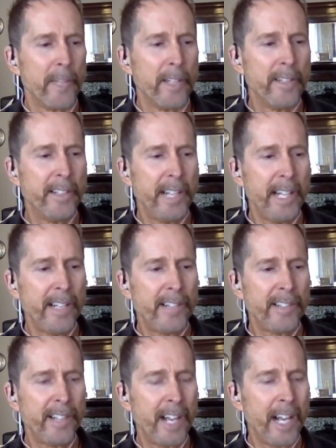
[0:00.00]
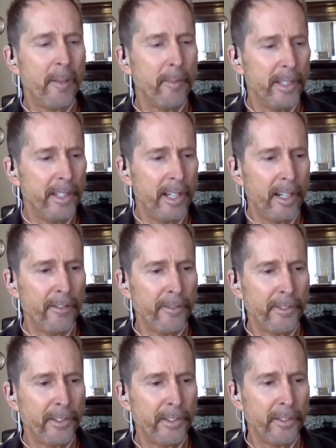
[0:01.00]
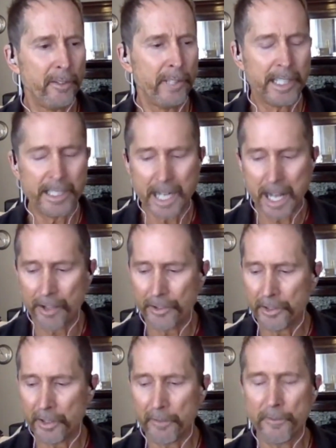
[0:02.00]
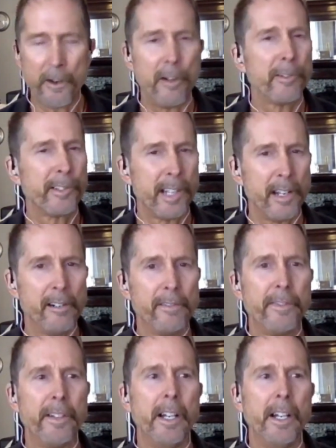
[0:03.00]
it takes time enough to acknowledge our false self